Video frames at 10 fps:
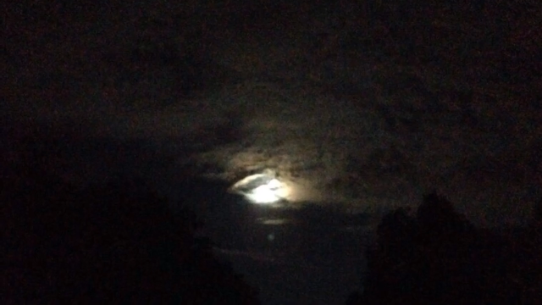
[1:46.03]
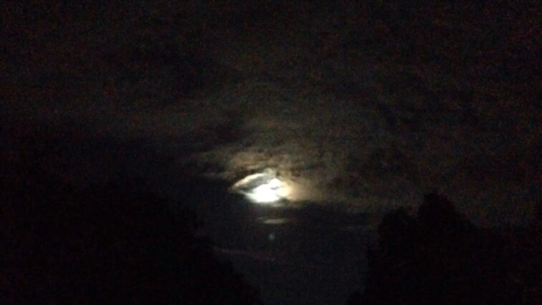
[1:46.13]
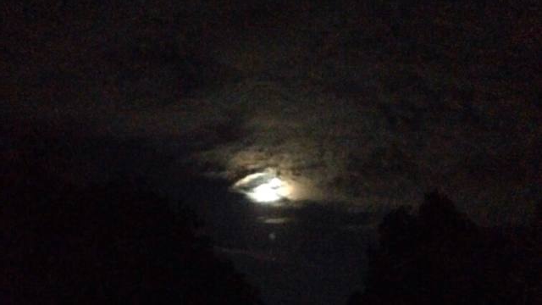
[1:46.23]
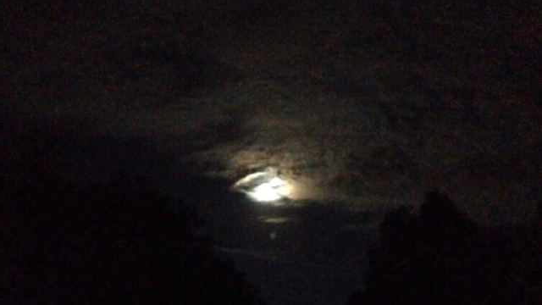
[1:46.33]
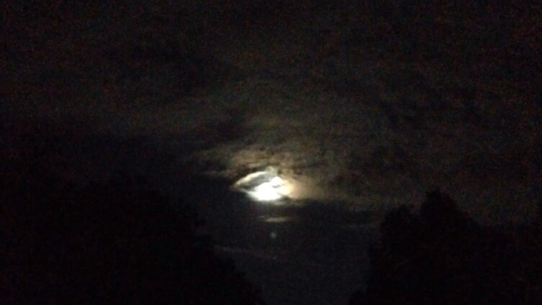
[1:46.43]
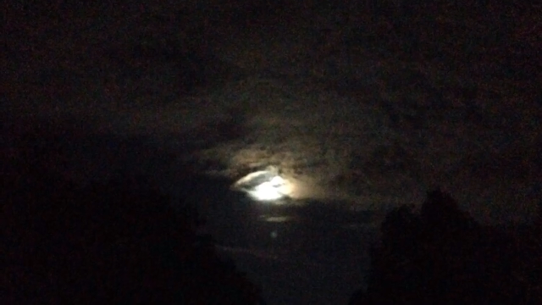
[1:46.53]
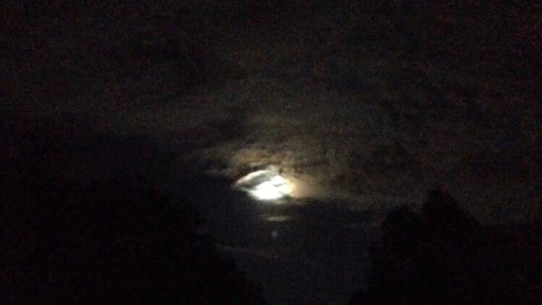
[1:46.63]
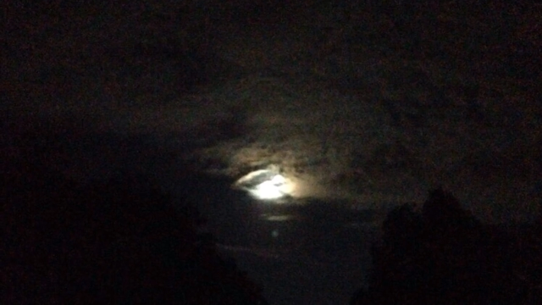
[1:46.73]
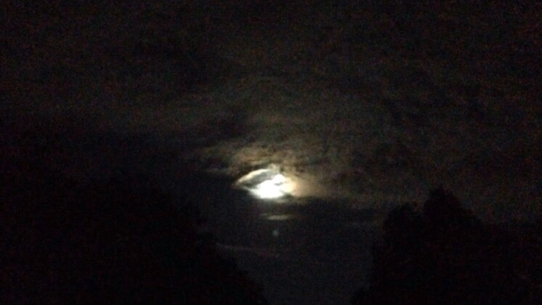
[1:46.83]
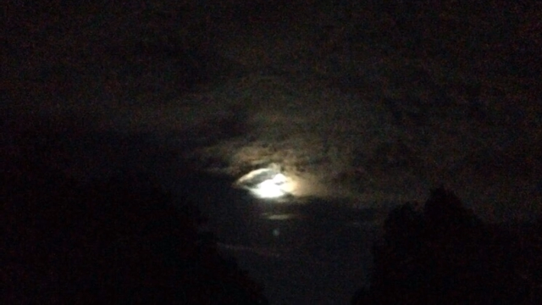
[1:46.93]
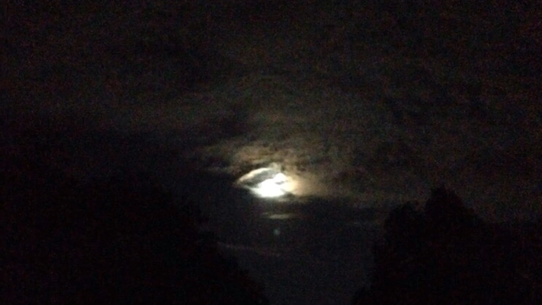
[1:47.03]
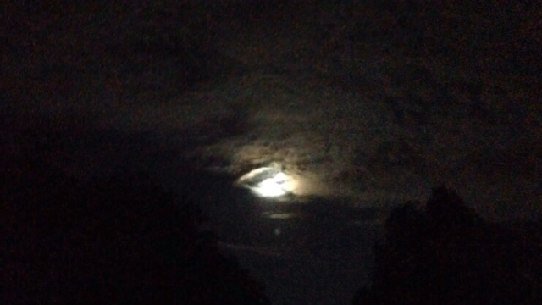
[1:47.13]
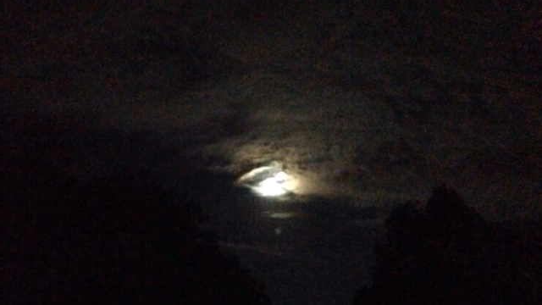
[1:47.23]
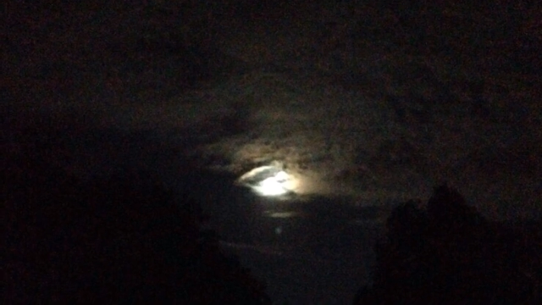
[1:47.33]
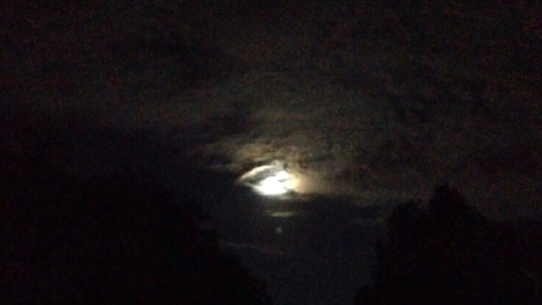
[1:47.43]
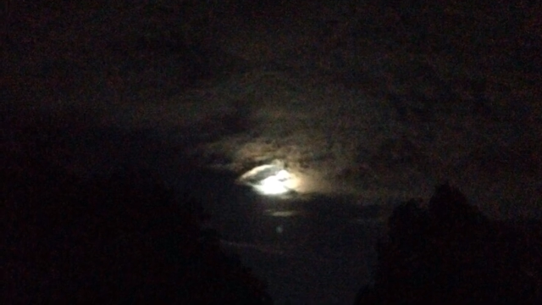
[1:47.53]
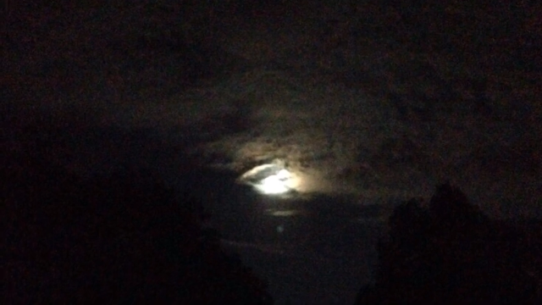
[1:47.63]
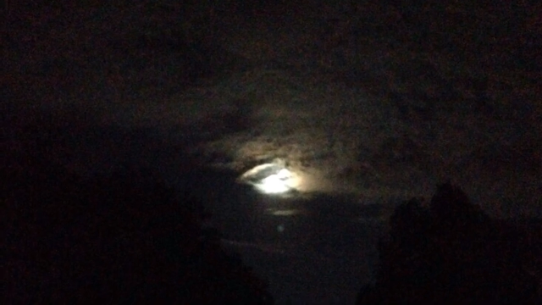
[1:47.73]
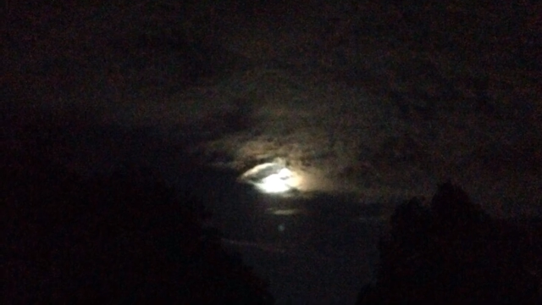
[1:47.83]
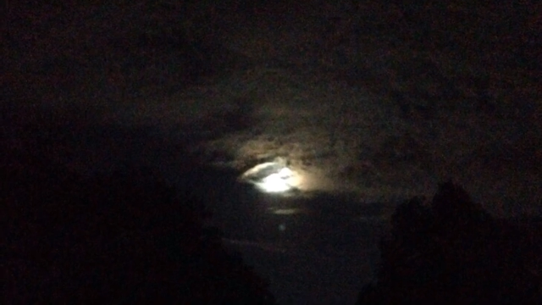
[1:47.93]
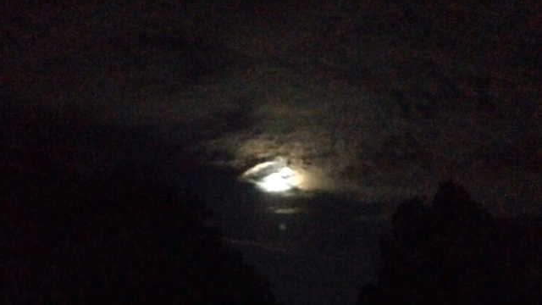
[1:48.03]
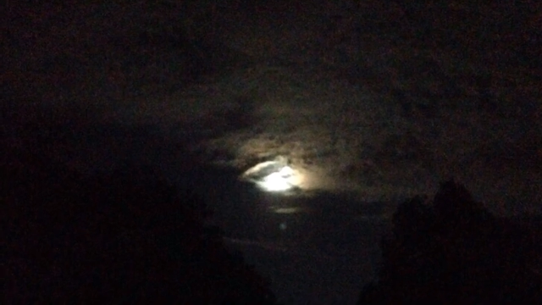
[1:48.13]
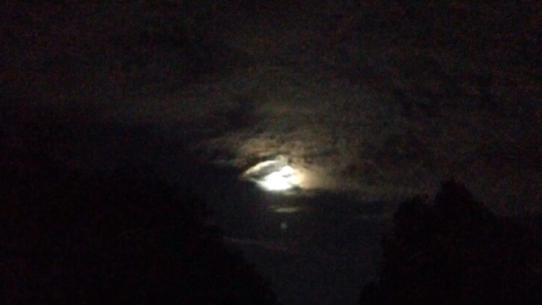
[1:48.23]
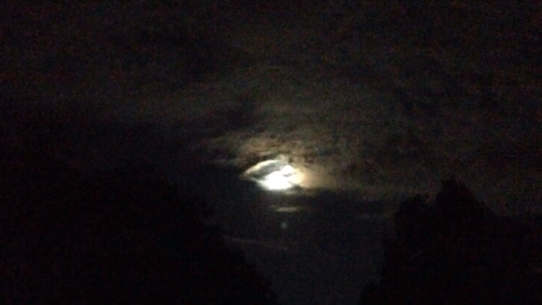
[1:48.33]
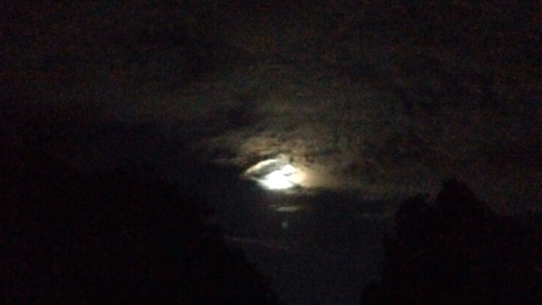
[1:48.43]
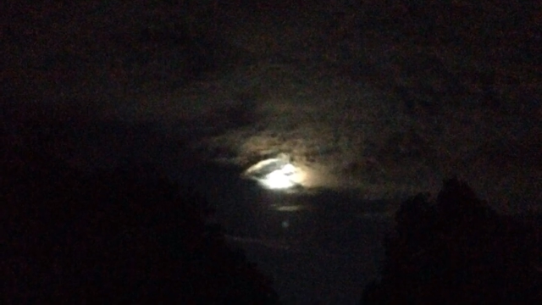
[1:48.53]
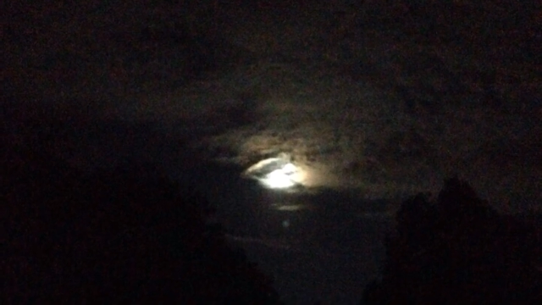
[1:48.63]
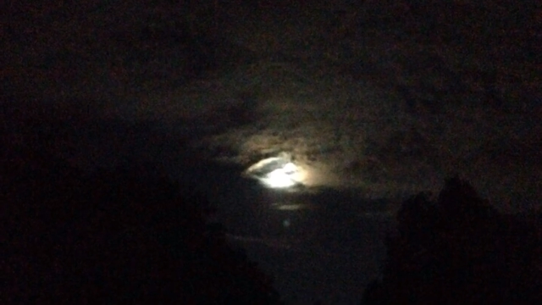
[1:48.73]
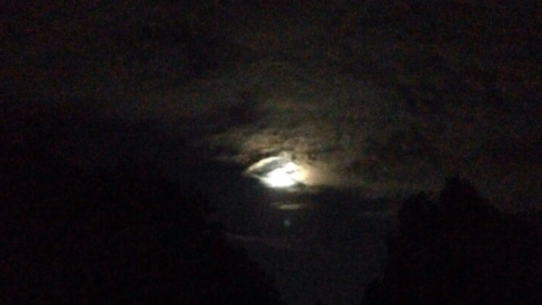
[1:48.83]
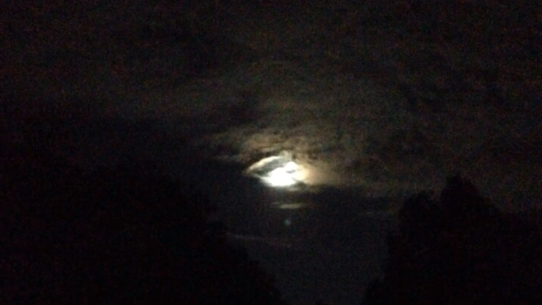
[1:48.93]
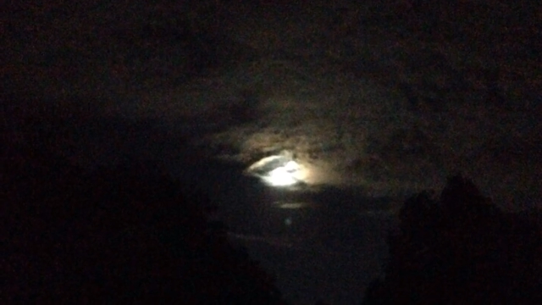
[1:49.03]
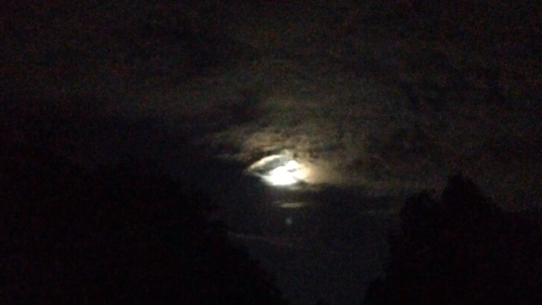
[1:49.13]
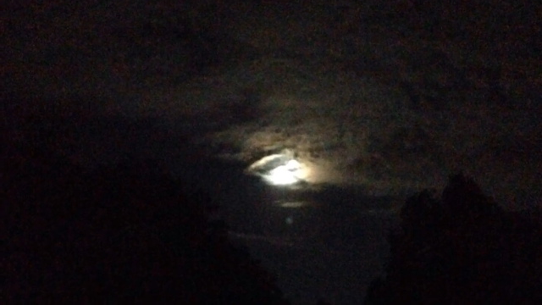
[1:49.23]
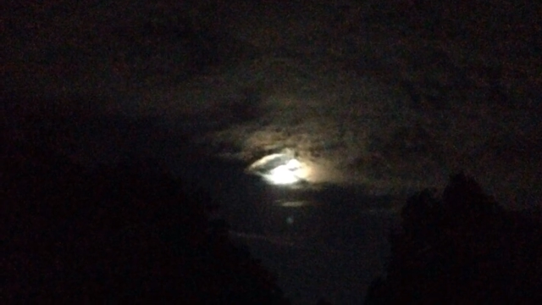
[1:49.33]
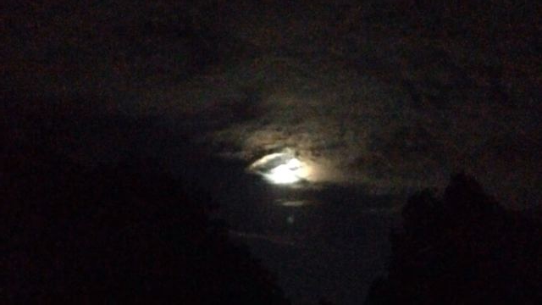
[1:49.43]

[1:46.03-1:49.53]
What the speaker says: (no speaker visible)